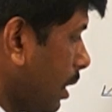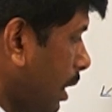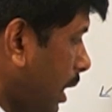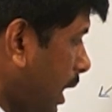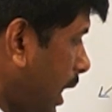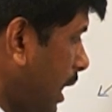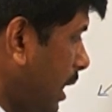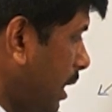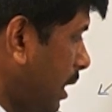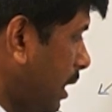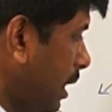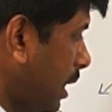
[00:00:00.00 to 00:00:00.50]

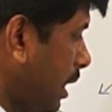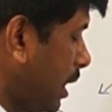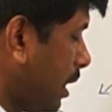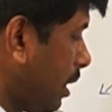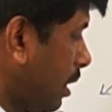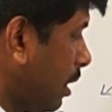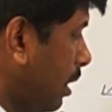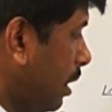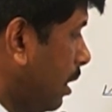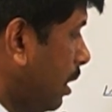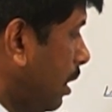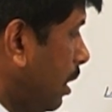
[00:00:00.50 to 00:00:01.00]
And
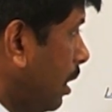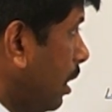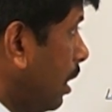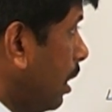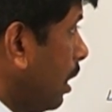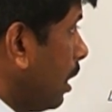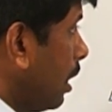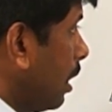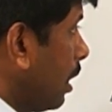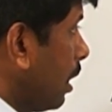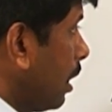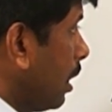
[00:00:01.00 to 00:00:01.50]
here,
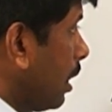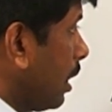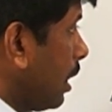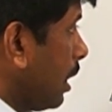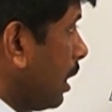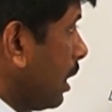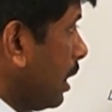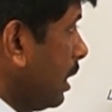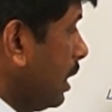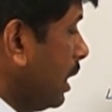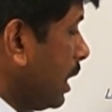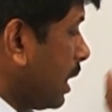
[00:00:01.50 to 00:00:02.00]

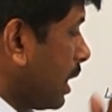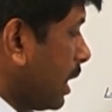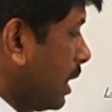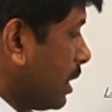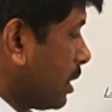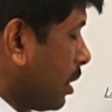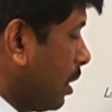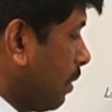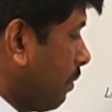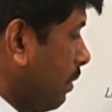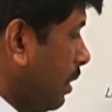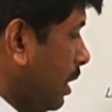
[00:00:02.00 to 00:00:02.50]
in the
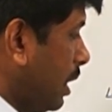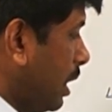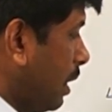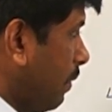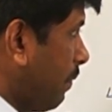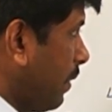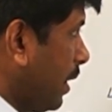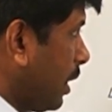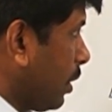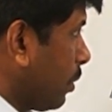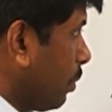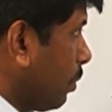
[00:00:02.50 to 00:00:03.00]
case of the
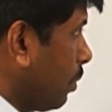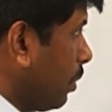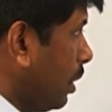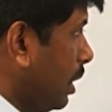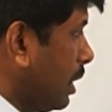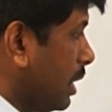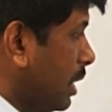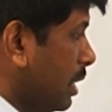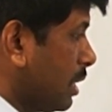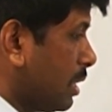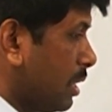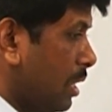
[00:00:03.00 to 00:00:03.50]
ineffective
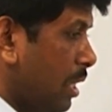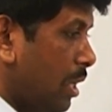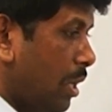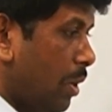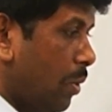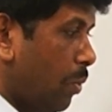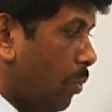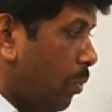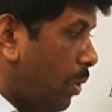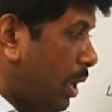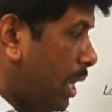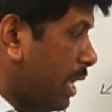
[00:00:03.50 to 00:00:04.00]
collisions,
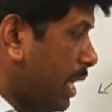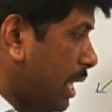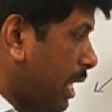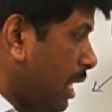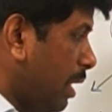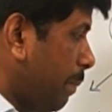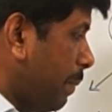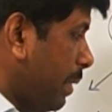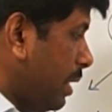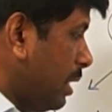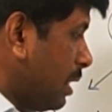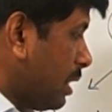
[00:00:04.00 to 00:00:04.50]
what
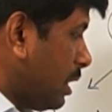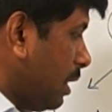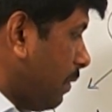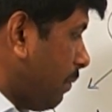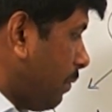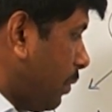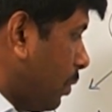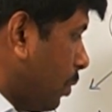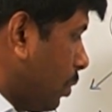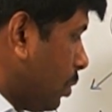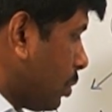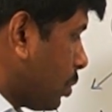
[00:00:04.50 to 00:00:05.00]
happens
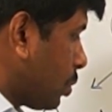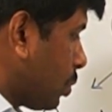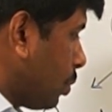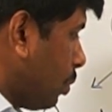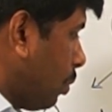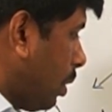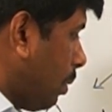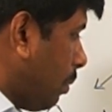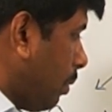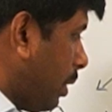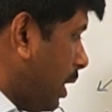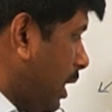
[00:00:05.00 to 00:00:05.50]
if those
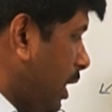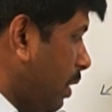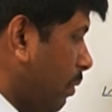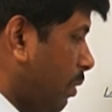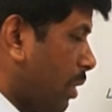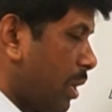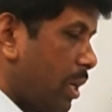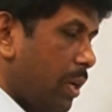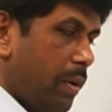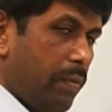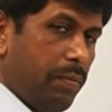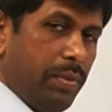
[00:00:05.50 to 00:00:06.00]
two, any
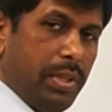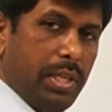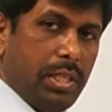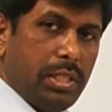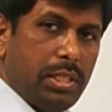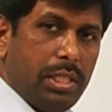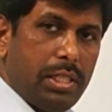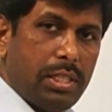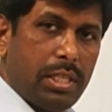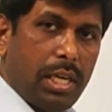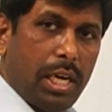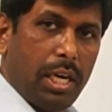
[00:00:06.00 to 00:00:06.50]
one of
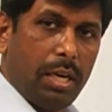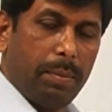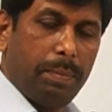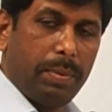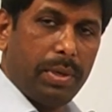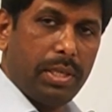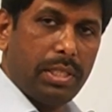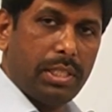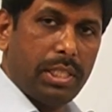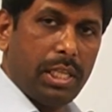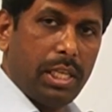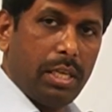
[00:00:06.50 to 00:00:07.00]
these is not
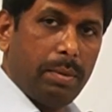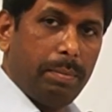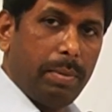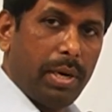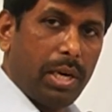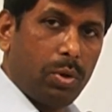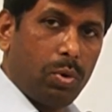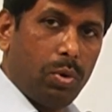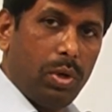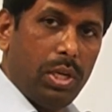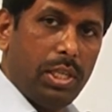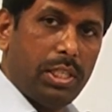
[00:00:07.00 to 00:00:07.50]
present
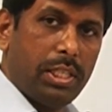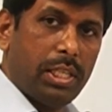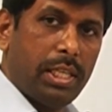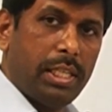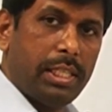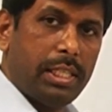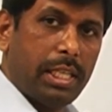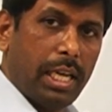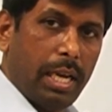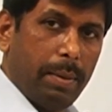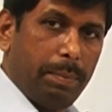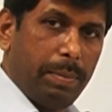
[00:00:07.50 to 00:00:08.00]
but collision
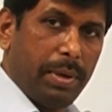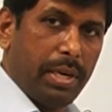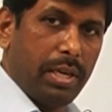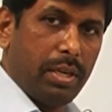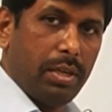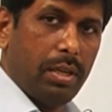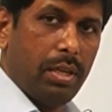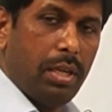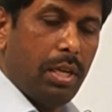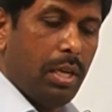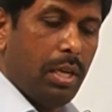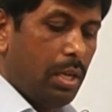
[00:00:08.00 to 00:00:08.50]
is happened?
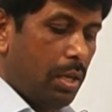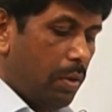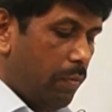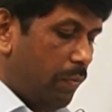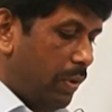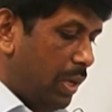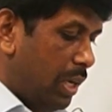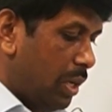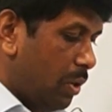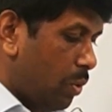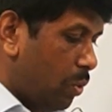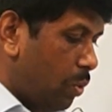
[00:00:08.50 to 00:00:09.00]

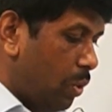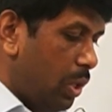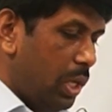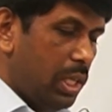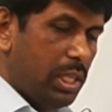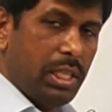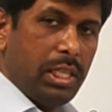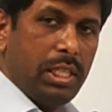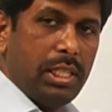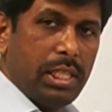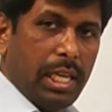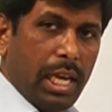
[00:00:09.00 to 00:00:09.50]
When
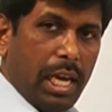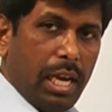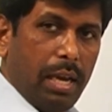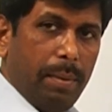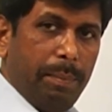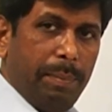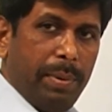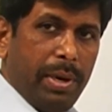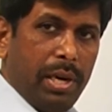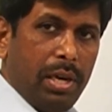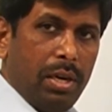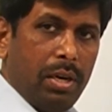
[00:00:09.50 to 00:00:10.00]
collision is
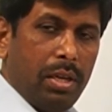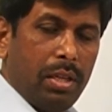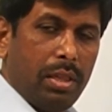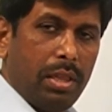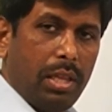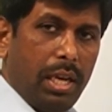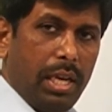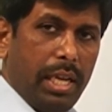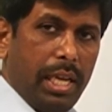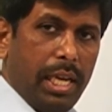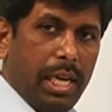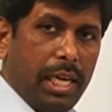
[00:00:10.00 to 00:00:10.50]
happened,
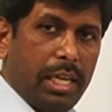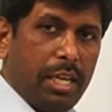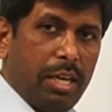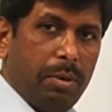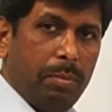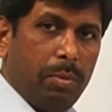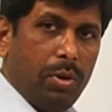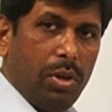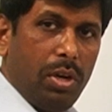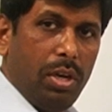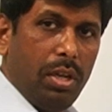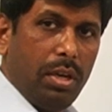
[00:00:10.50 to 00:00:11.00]
the reactant
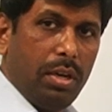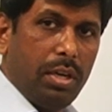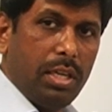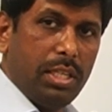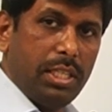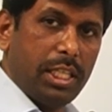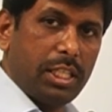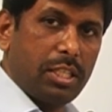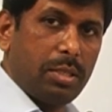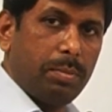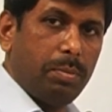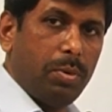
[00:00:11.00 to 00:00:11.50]
molecule
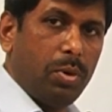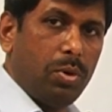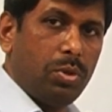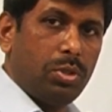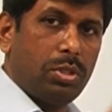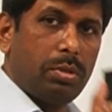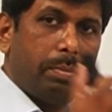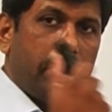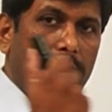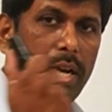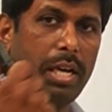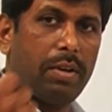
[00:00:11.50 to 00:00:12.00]
just
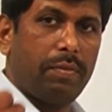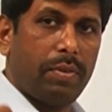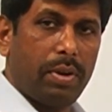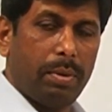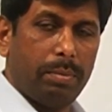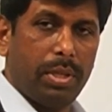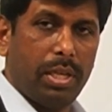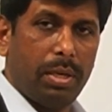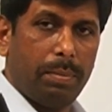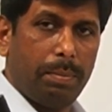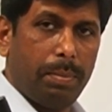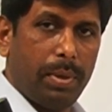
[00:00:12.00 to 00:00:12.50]
bounce back
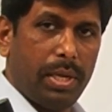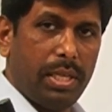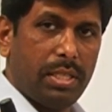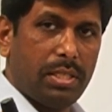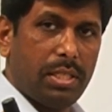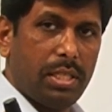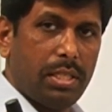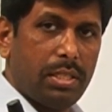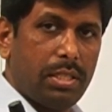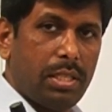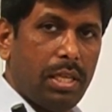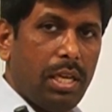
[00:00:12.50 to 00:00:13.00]
from their
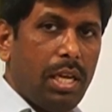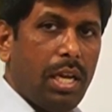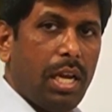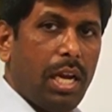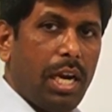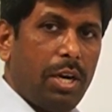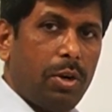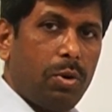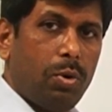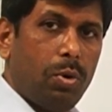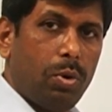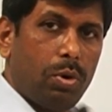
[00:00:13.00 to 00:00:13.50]
places
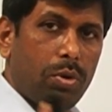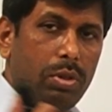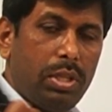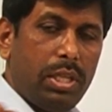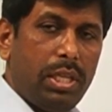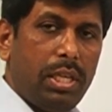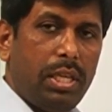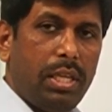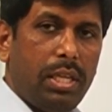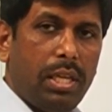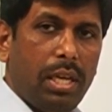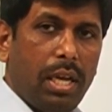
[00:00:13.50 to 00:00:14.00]
and go to
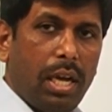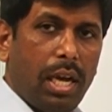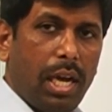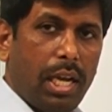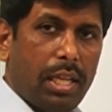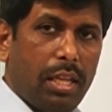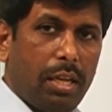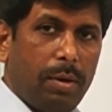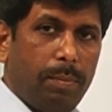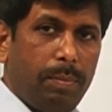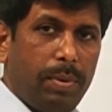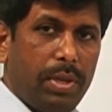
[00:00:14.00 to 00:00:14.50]
the
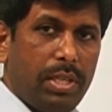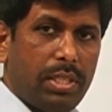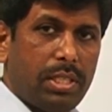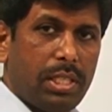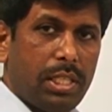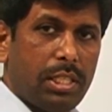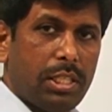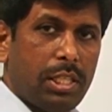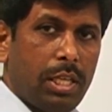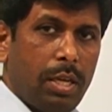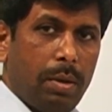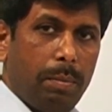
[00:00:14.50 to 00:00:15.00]
other
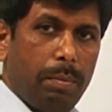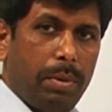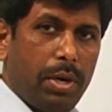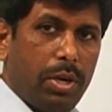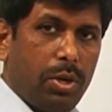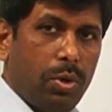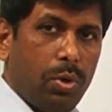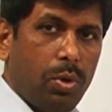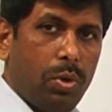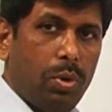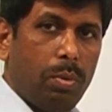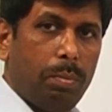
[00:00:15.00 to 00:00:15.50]
places, but
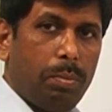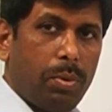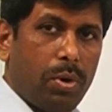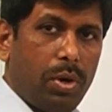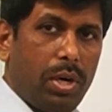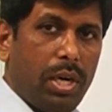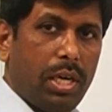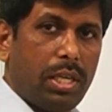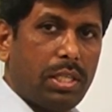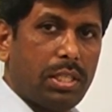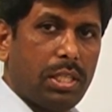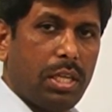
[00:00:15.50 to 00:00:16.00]
no
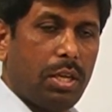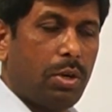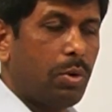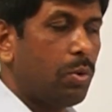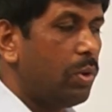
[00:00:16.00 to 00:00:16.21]
products are